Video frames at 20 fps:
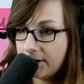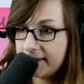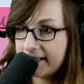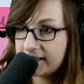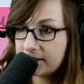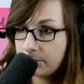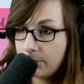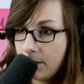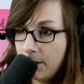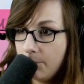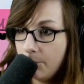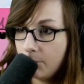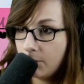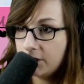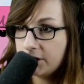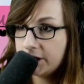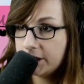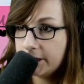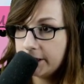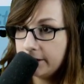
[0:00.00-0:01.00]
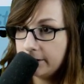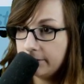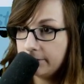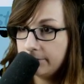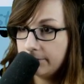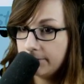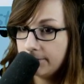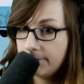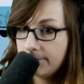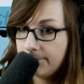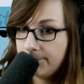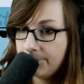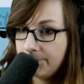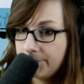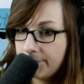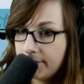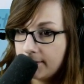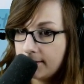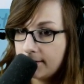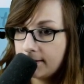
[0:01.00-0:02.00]
that's what I want to do.
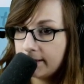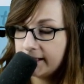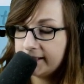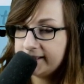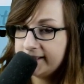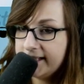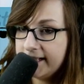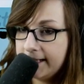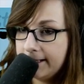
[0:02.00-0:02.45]
I see.